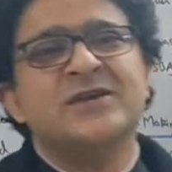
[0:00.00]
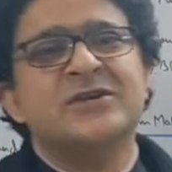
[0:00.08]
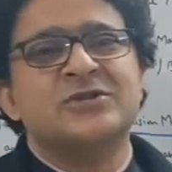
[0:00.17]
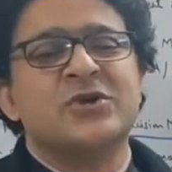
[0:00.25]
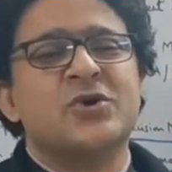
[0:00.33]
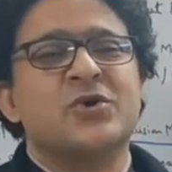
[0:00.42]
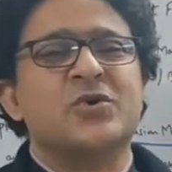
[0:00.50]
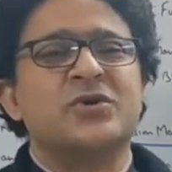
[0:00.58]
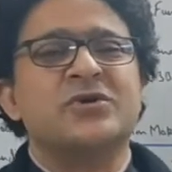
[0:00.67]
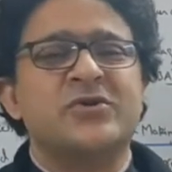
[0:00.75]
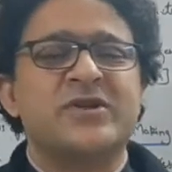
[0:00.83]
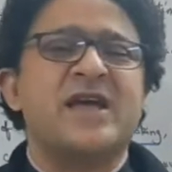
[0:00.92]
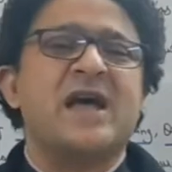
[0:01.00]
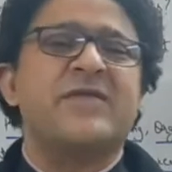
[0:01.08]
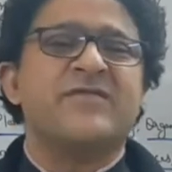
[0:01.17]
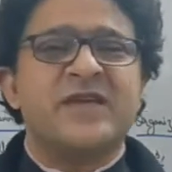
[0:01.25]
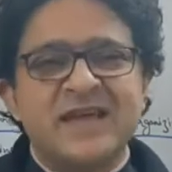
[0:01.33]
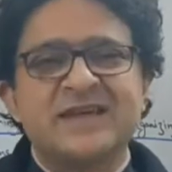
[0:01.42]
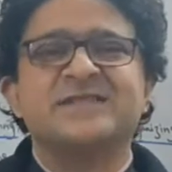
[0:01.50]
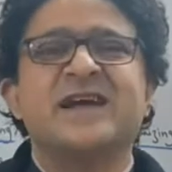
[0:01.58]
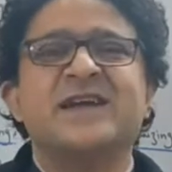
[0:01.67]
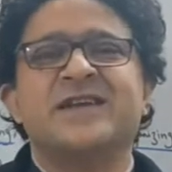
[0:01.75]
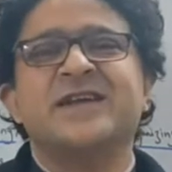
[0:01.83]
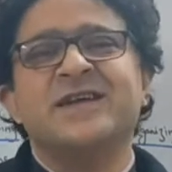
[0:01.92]
So today I'm very
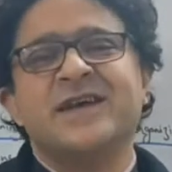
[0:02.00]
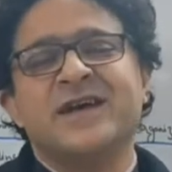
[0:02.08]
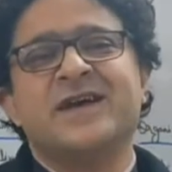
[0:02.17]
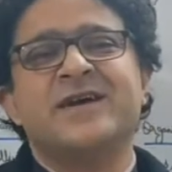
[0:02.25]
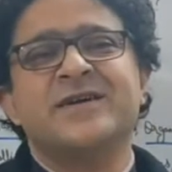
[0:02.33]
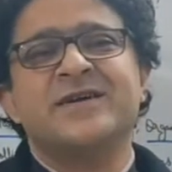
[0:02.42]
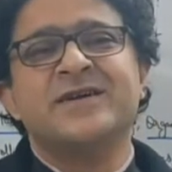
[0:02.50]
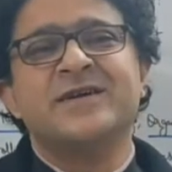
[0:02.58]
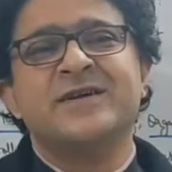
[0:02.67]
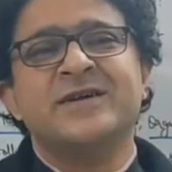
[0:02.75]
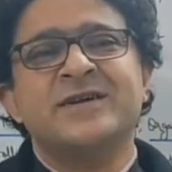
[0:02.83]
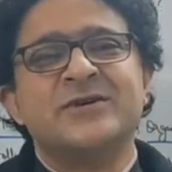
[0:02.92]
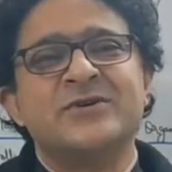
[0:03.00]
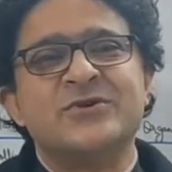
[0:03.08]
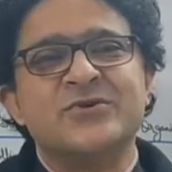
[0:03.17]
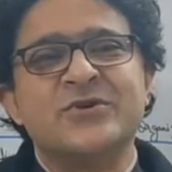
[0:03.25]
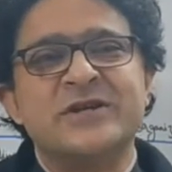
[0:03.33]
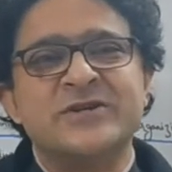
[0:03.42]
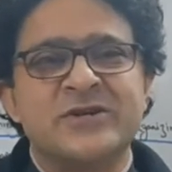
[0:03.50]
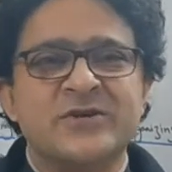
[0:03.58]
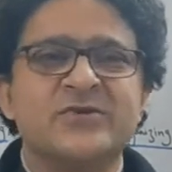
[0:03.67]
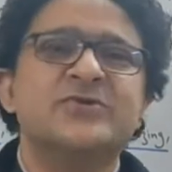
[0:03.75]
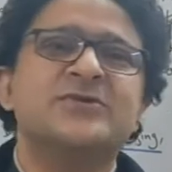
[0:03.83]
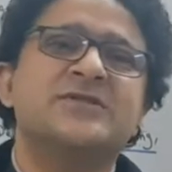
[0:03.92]
excited to
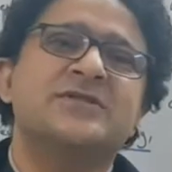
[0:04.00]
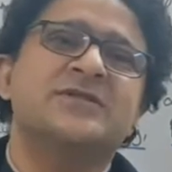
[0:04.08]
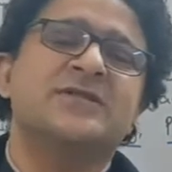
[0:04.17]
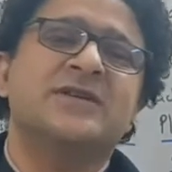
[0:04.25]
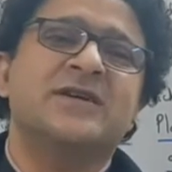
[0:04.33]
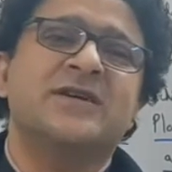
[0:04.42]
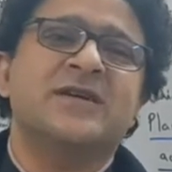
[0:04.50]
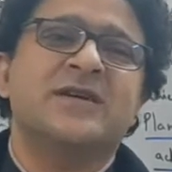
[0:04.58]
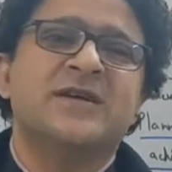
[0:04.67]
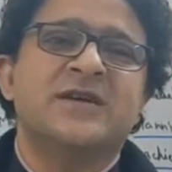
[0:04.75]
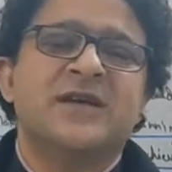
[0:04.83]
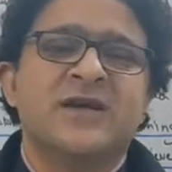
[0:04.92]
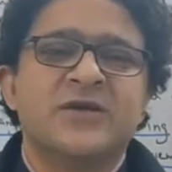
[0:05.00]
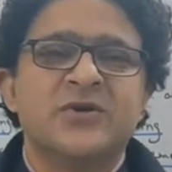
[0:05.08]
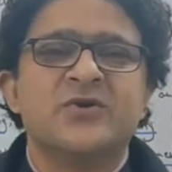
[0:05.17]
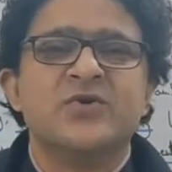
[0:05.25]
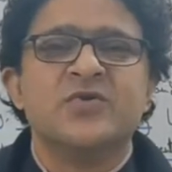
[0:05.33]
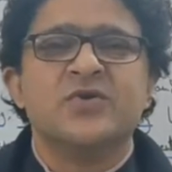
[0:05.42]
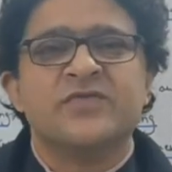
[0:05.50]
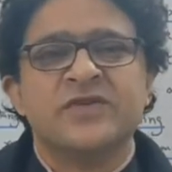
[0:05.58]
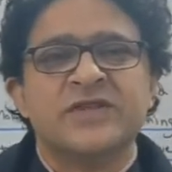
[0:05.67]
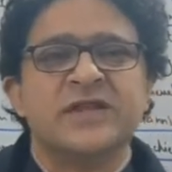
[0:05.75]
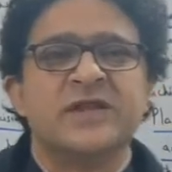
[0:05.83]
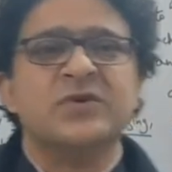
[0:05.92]
introduce you with
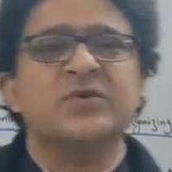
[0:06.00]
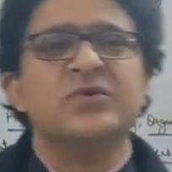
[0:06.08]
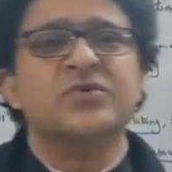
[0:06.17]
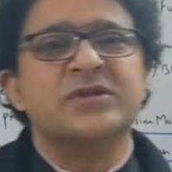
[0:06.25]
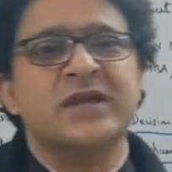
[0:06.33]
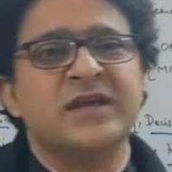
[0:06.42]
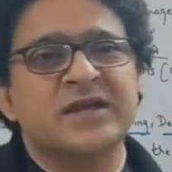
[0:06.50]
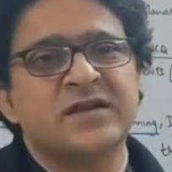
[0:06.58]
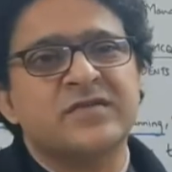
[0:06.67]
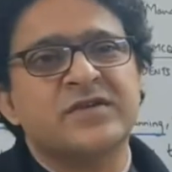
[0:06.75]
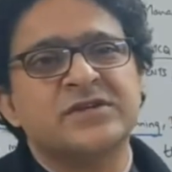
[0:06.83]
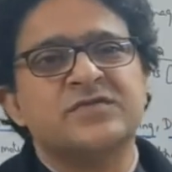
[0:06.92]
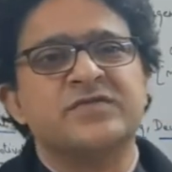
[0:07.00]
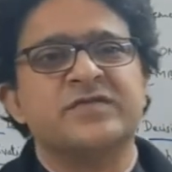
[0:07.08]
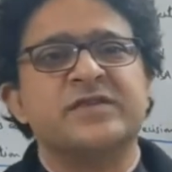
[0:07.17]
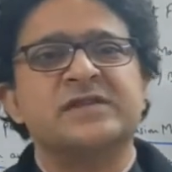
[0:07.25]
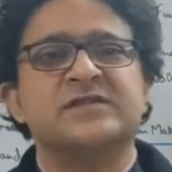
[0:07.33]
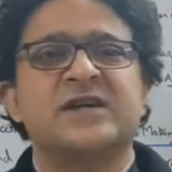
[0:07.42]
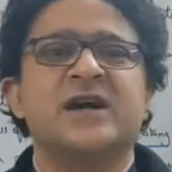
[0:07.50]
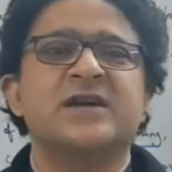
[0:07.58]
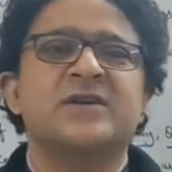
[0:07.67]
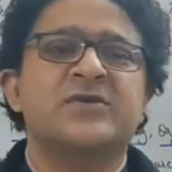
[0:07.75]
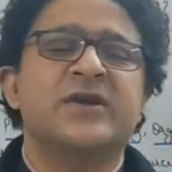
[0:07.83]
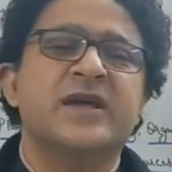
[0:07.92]
the new thing which we will
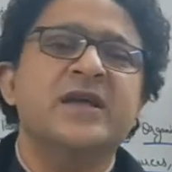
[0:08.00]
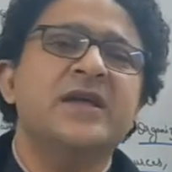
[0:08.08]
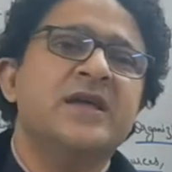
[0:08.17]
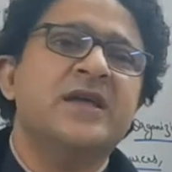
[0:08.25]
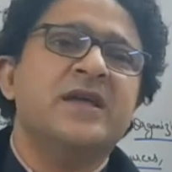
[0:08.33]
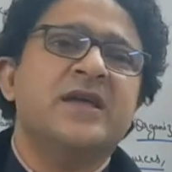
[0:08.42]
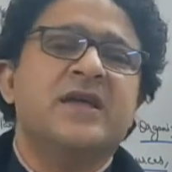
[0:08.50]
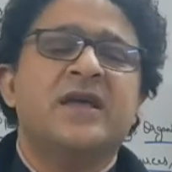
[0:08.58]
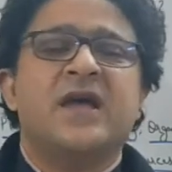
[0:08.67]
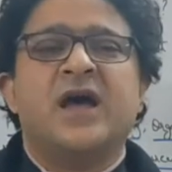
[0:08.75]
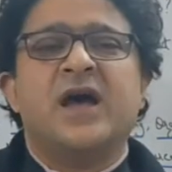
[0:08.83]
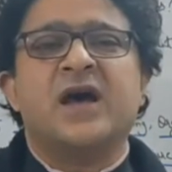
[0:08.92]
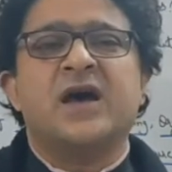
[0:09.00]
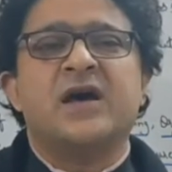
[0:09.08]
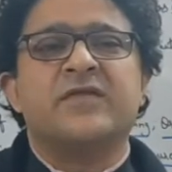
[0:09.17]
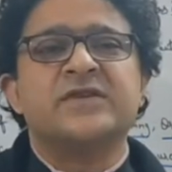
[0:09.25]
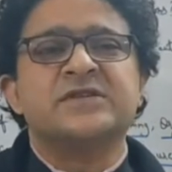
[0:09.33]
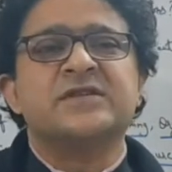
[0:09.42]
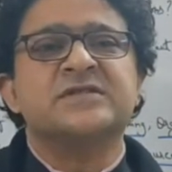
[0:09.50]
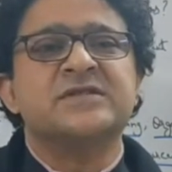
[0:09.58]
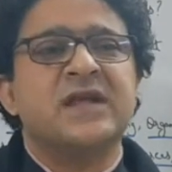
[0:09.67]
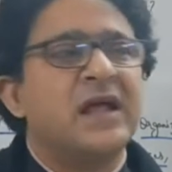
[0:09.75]
start today, which is